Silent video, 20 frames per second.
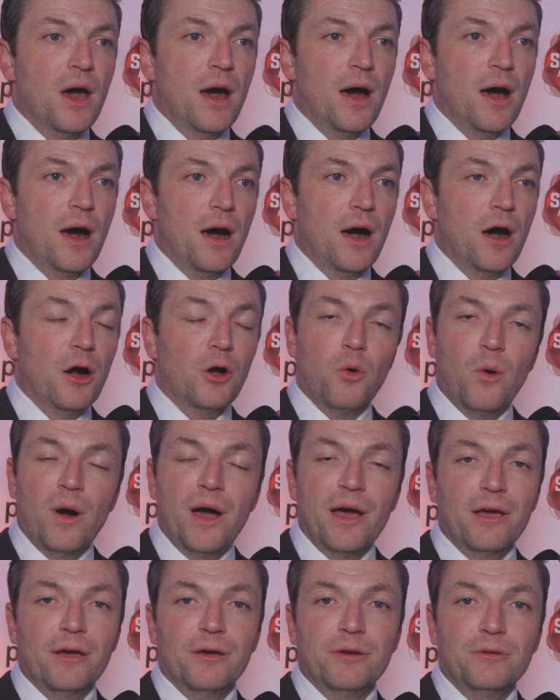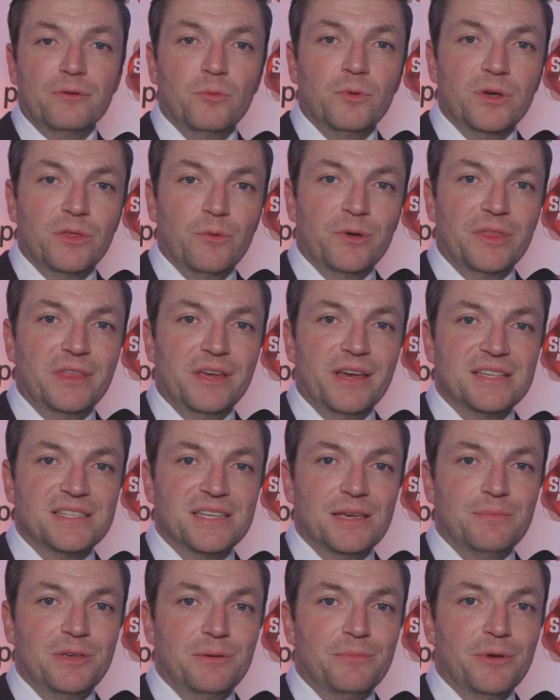acquired with the
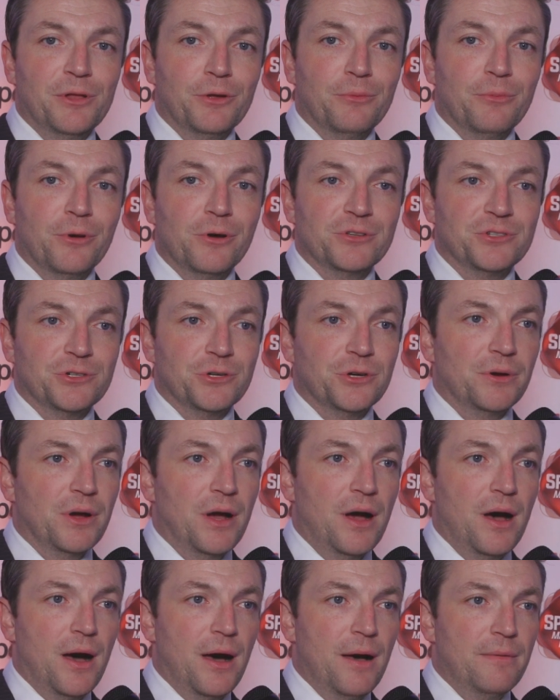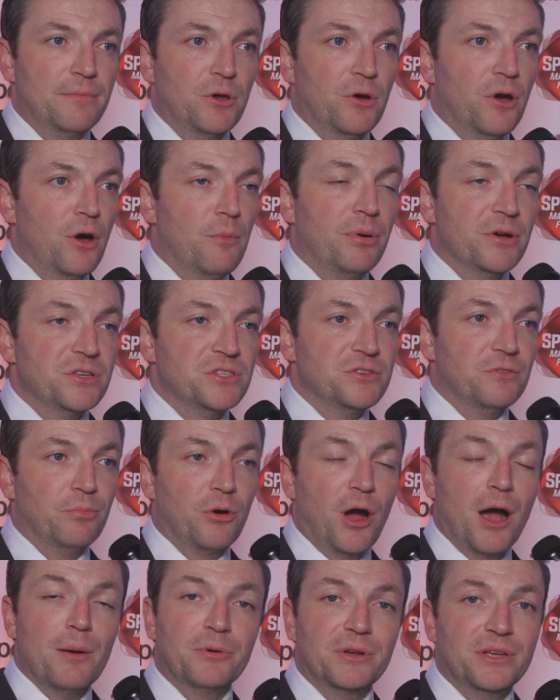SAB Miller merger, a bunch of
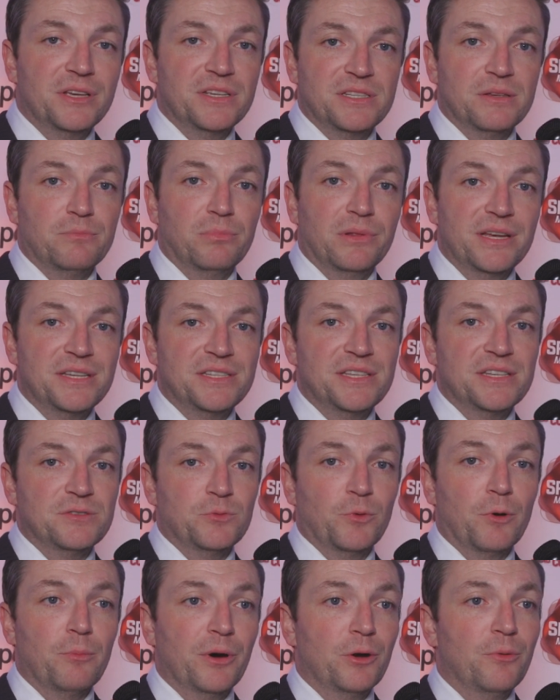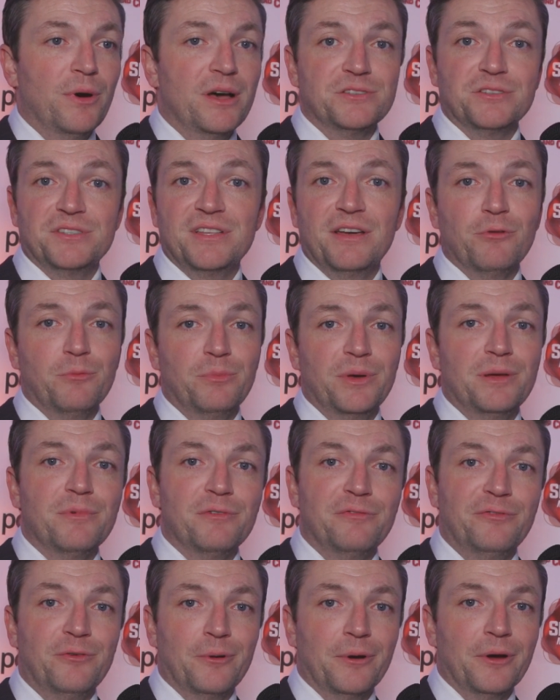properties and places where Budweiser's never been
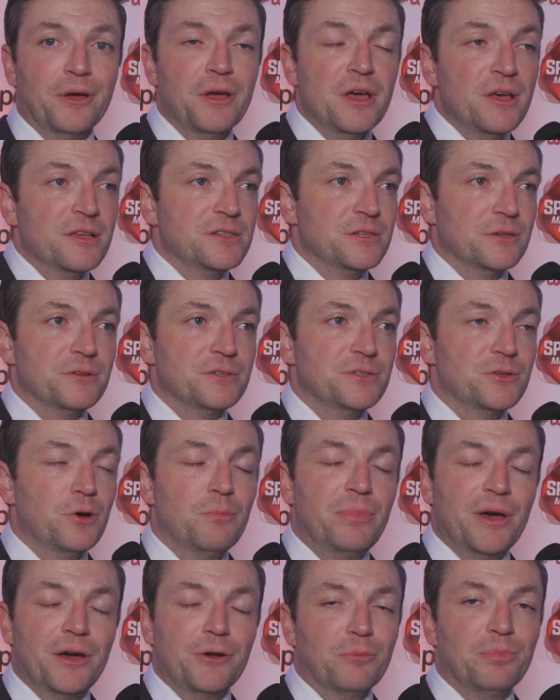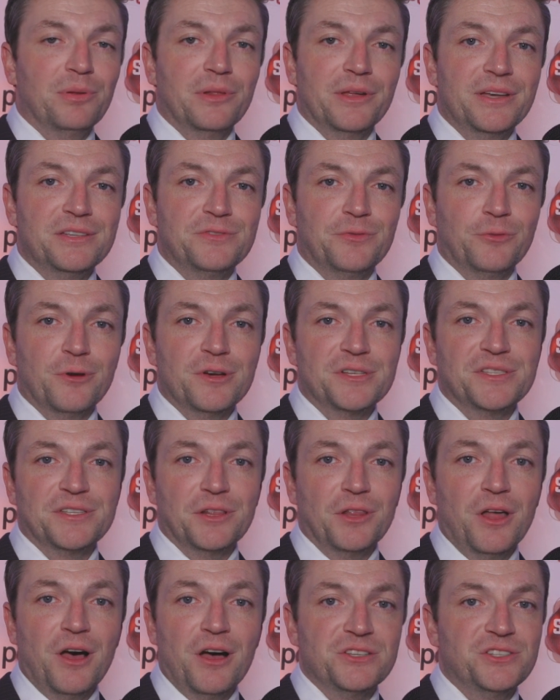before. So there's no better place for us to
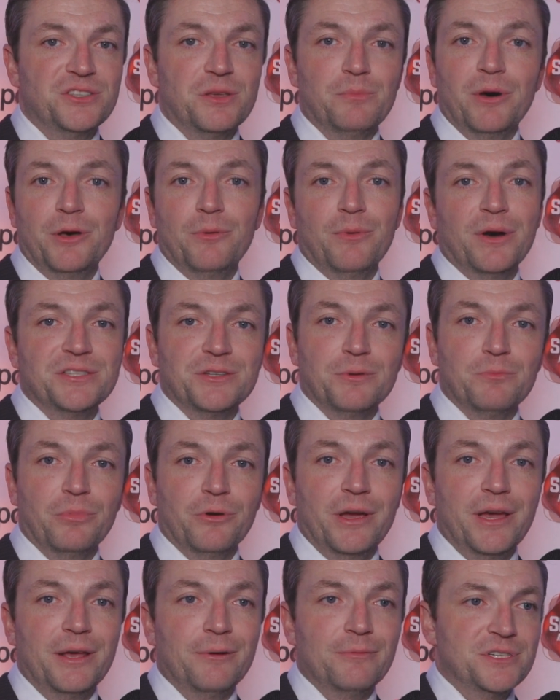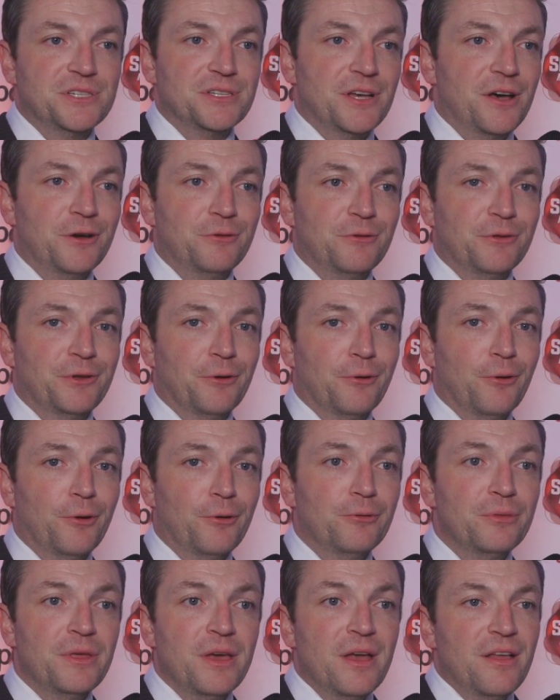launch the Budweiser brand, which is
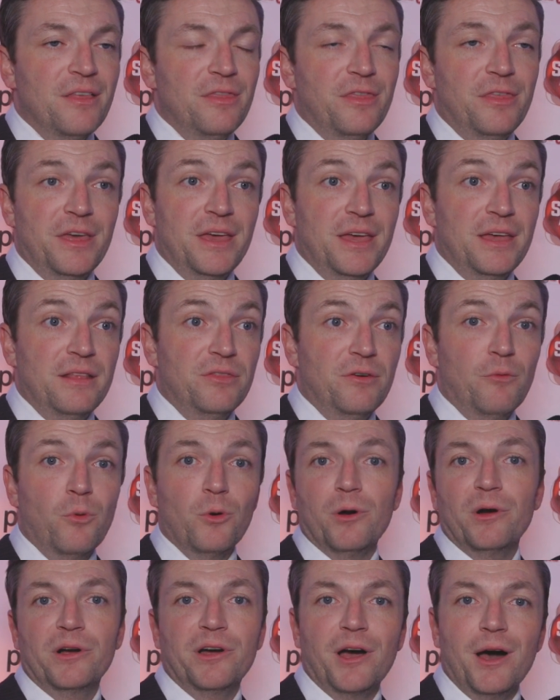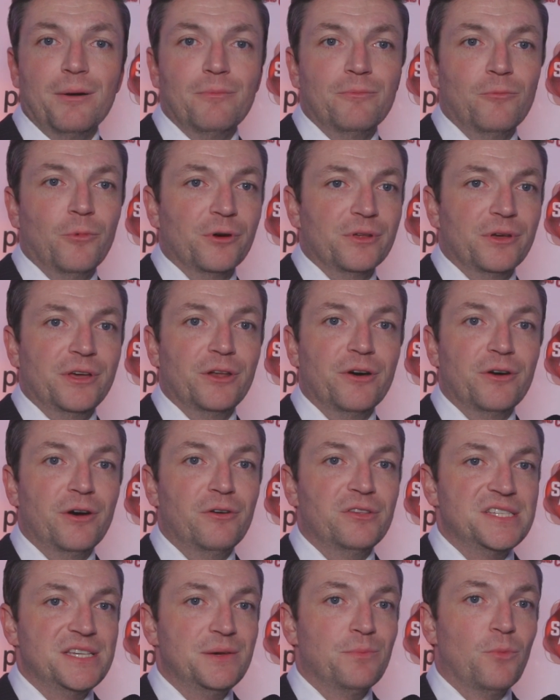100-year-old, than the World Cup, where
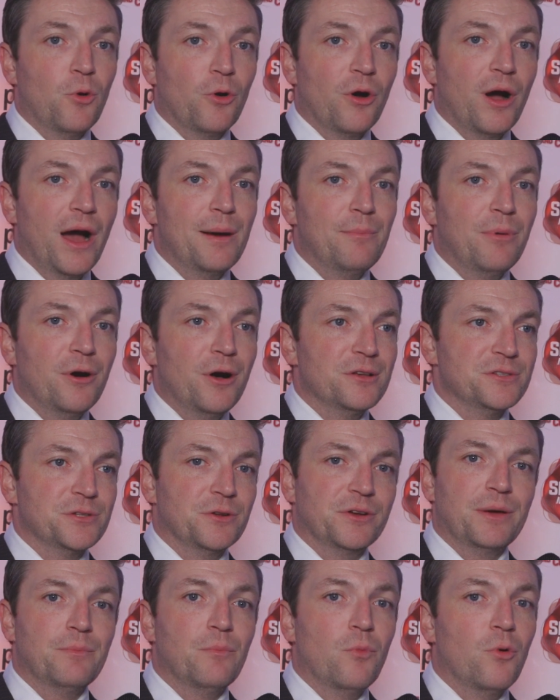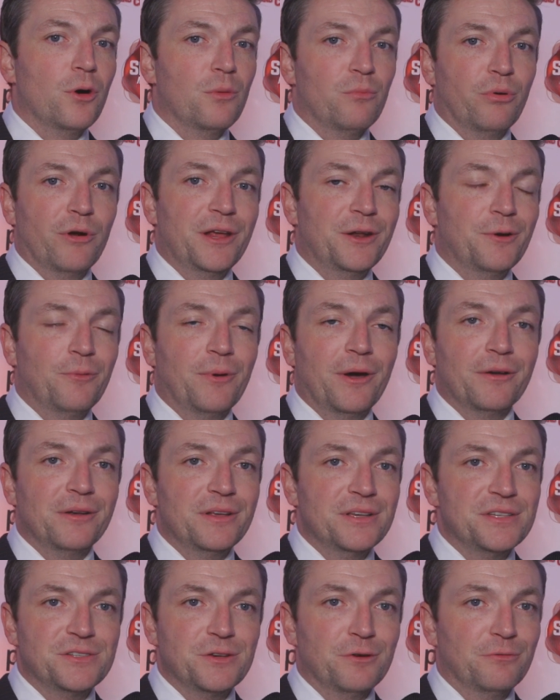it'll see more eyeballs, it'll get more brand
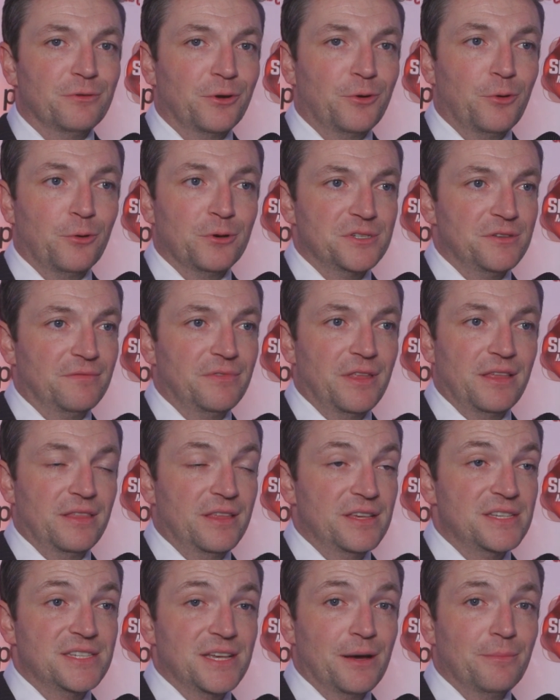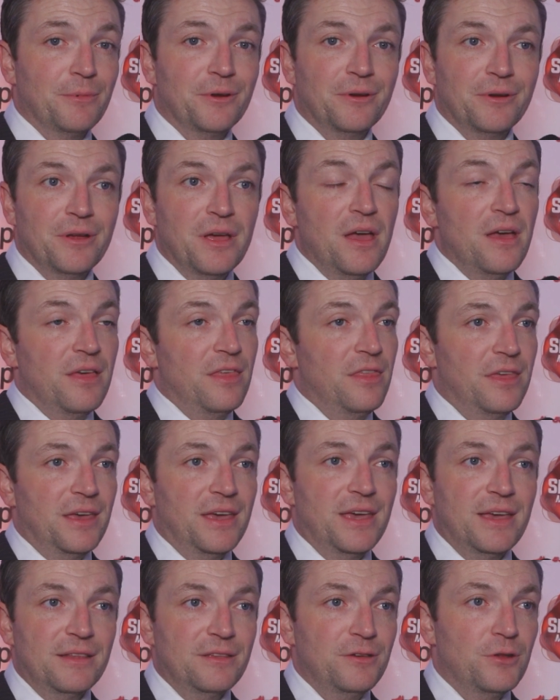awareness over the course of this summer
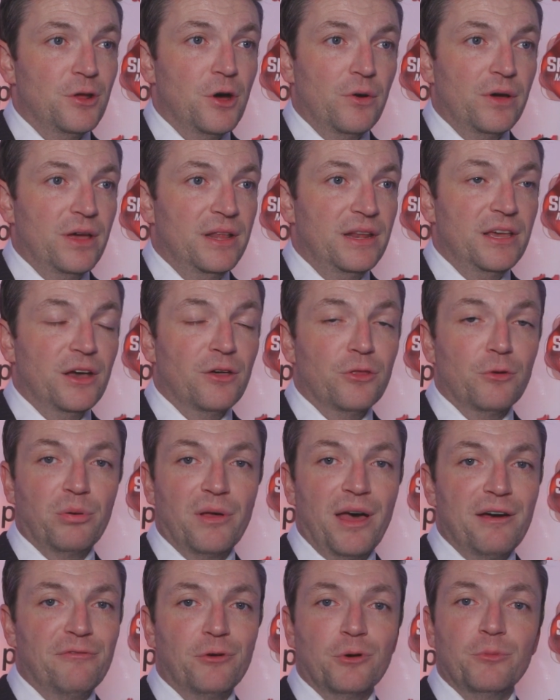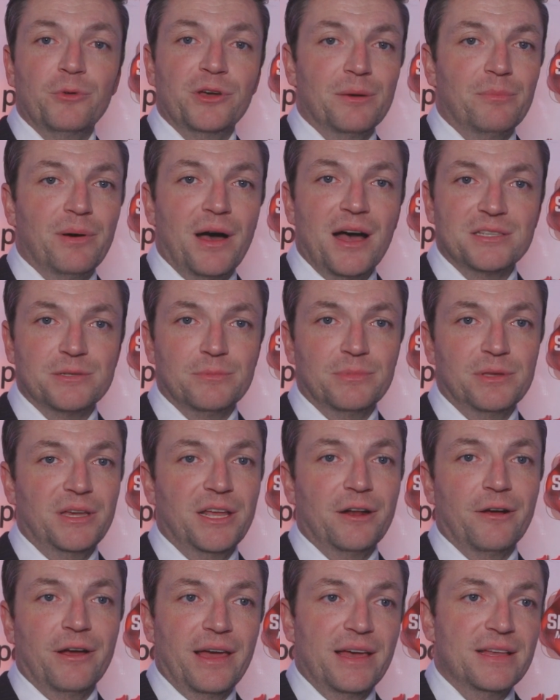than any other platform we could possibly
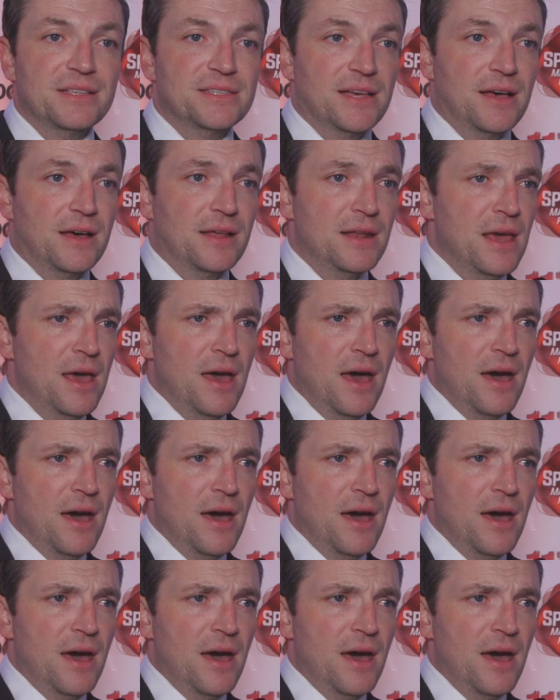get our hands on.